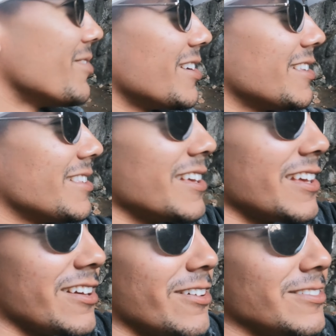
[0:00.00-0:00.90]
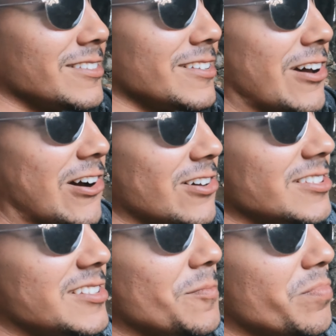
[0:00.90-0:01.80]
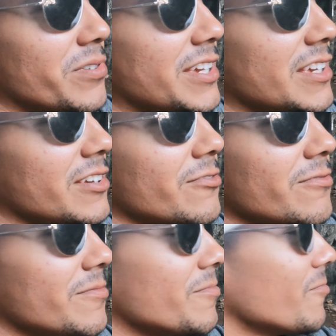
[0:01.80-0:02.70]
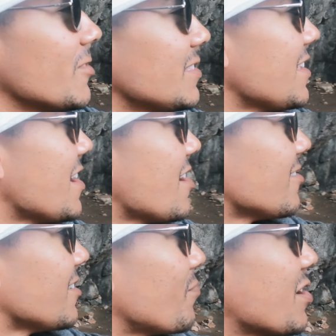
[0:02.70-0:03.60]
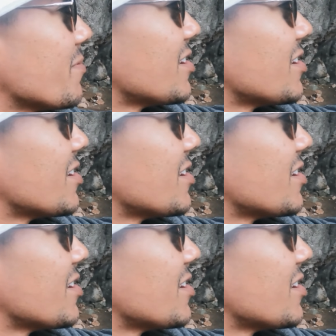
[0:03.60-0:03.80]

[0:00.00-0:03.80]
but the, all this debris went down probably